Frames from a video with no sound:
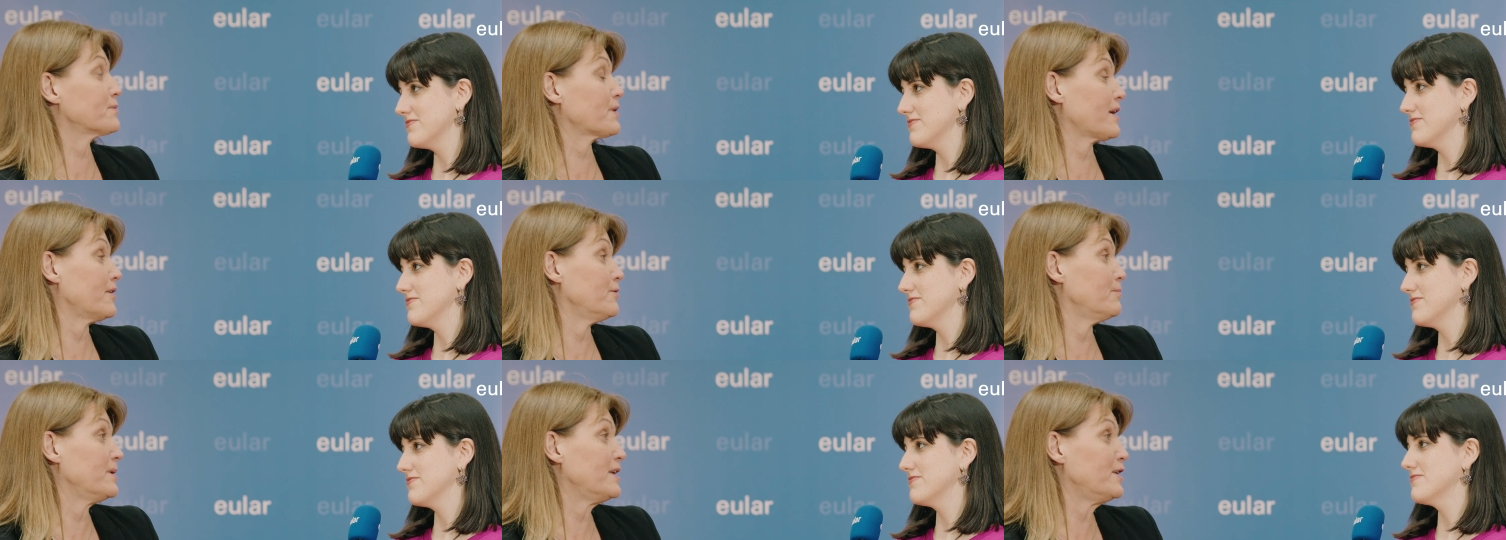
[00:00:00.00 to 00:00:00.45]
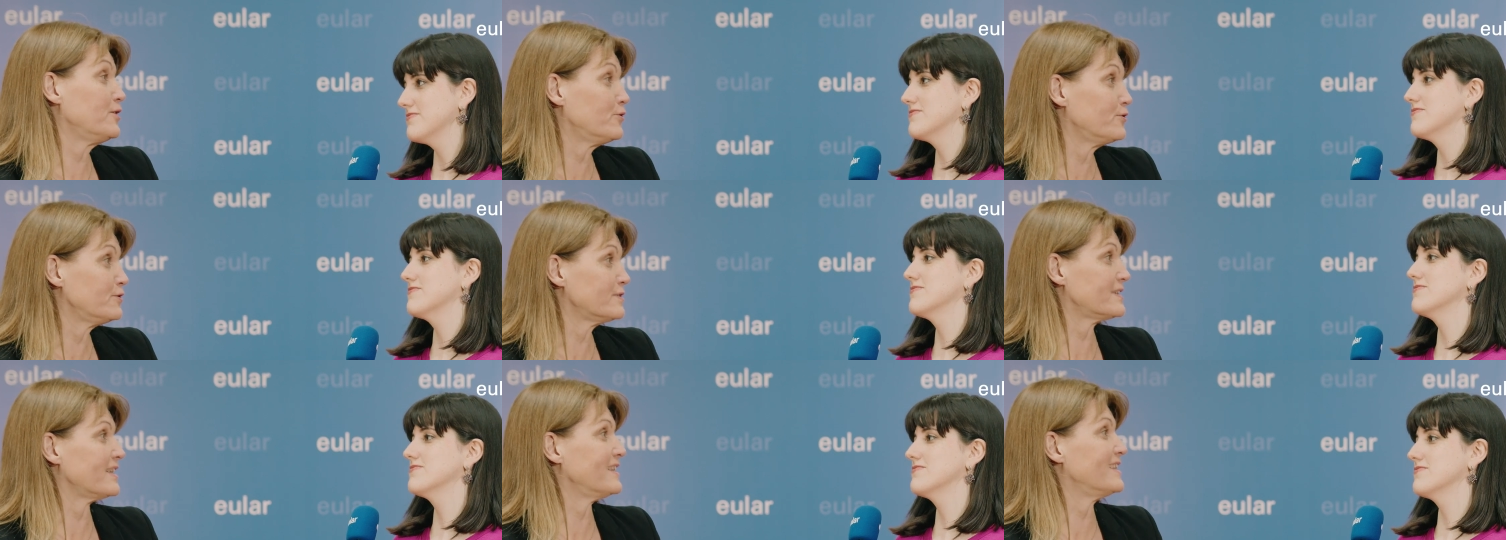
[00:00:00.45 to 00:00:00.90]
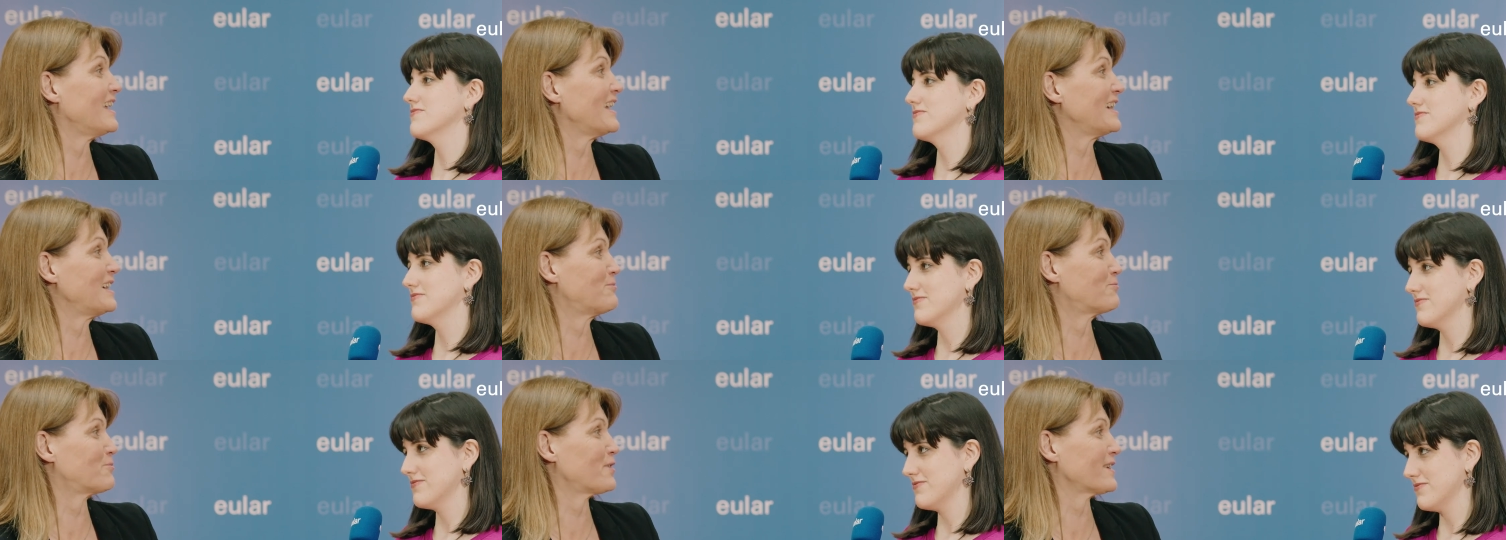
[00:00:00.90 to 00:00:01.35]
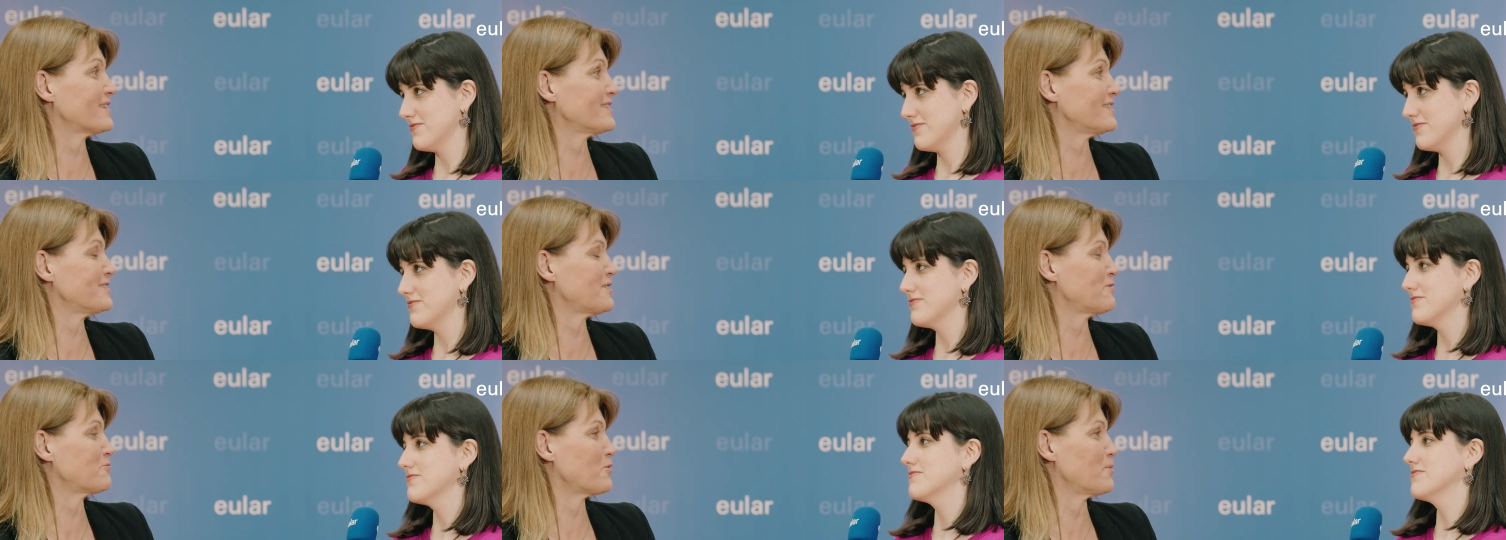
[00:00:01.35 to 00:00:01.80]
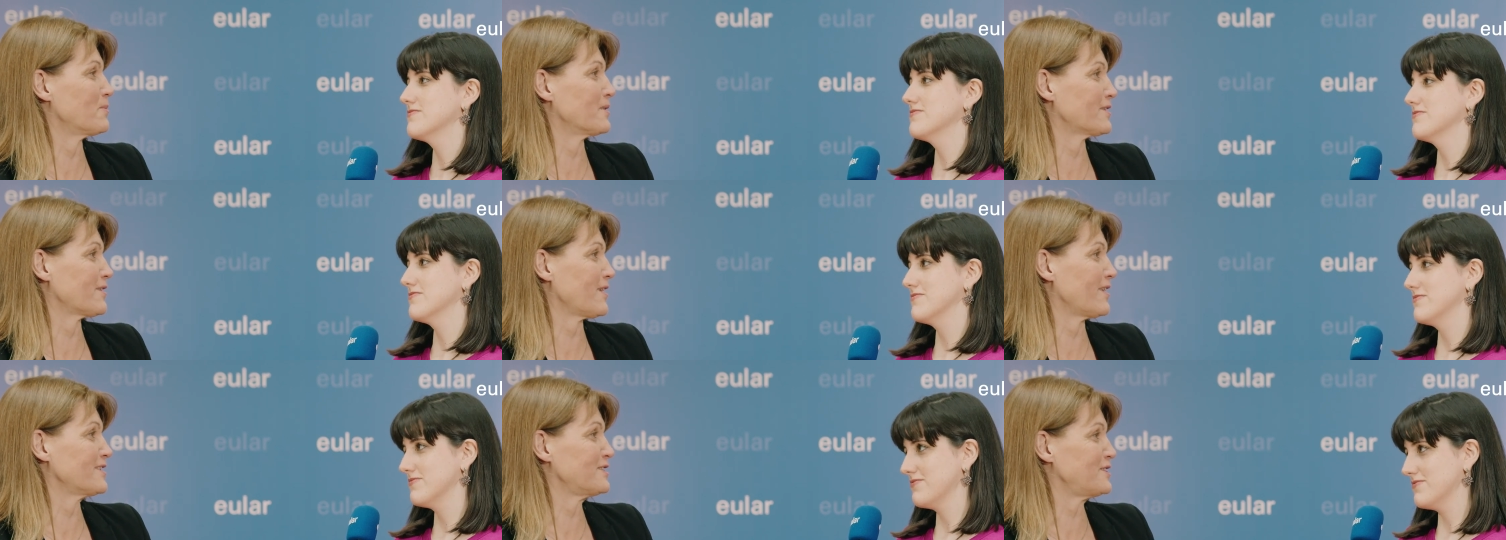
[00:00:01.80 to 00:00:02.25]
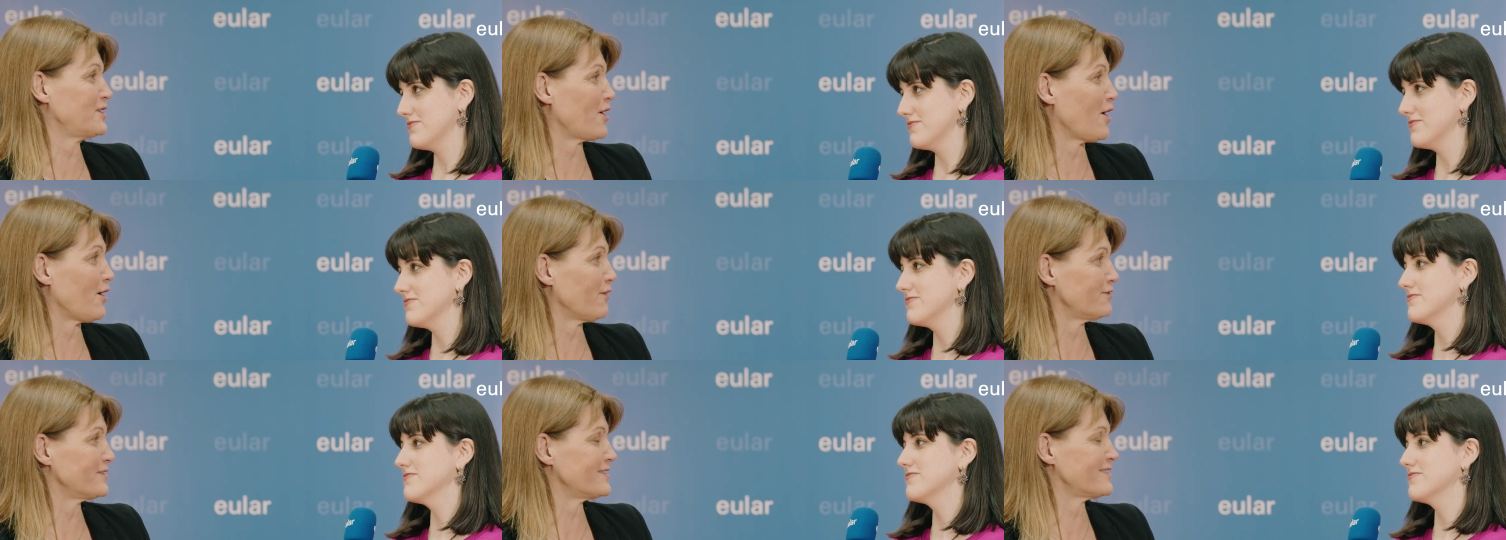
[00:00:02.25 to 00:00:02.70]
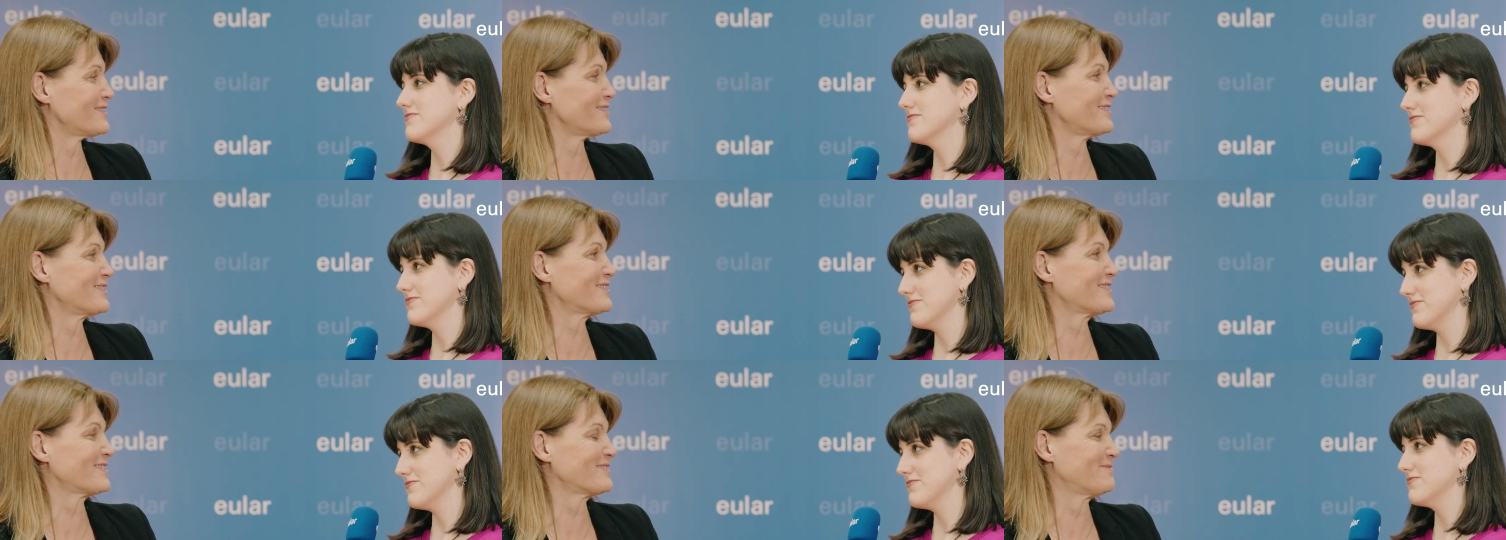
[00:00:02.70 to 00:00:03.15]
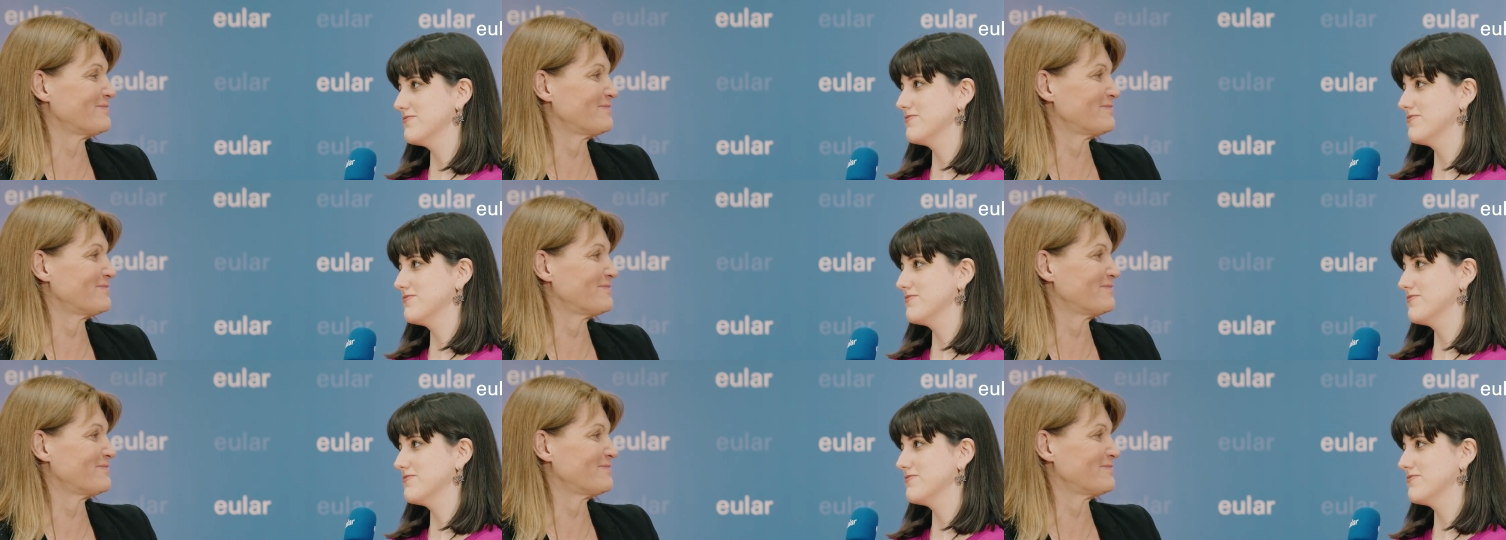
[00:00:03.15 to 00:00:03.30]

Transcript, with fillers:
Speaker 1: can be used in daily practice in rheumatology offices.